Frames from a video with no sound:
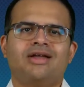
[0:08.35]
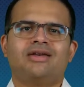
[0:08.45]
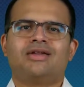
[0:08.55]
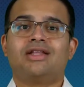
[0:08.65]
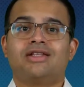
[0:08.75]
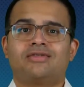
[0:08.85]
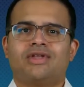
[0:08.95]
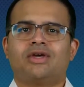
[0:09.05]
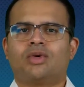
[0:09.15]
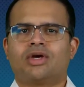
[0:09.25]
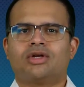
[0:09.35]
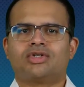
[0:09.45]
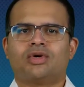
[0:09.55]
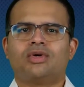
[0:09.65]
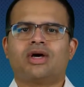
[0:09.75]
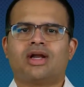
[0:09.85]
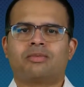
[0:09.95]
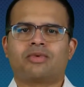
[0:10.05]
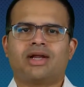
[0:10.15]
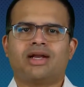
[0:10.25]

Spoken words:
Today in this video, we're going to show you how to upgrade